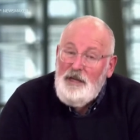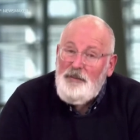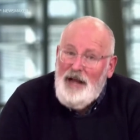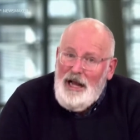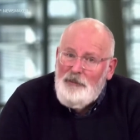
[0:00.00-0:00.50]

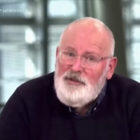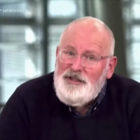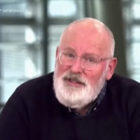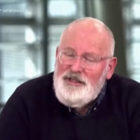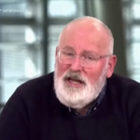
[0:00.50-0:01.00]
Perhaps
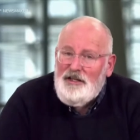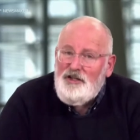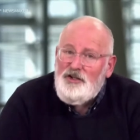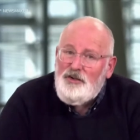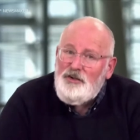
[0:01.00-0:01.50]
this
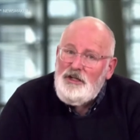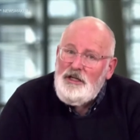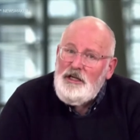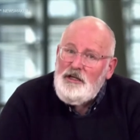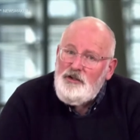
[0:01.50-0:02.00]
attitude
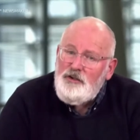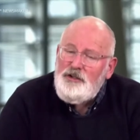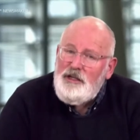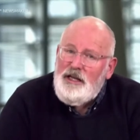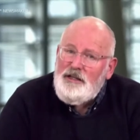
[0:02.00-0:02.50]
has
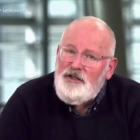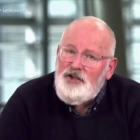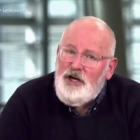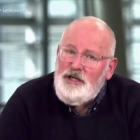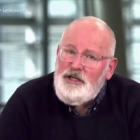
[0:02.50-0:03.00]
also led the
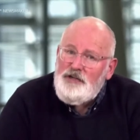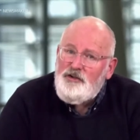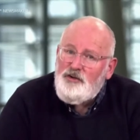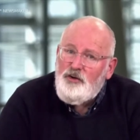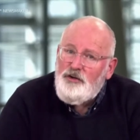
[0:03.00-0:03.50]
Chinese
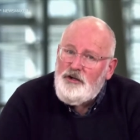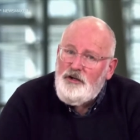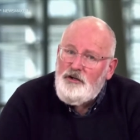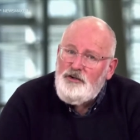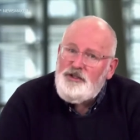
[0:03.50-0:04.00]
to draw the
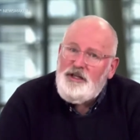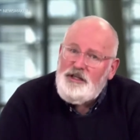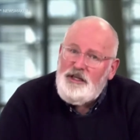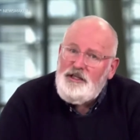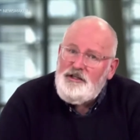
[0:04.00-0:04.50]
conclusion
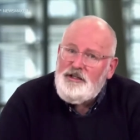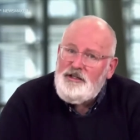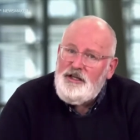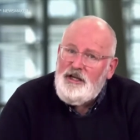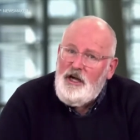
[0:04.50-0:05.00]
that they need to
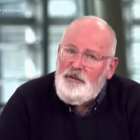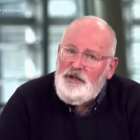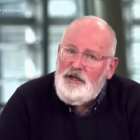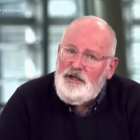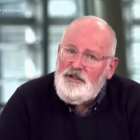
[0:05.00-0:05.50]

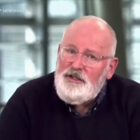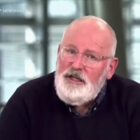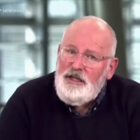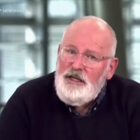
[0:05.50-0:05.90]
decarbonize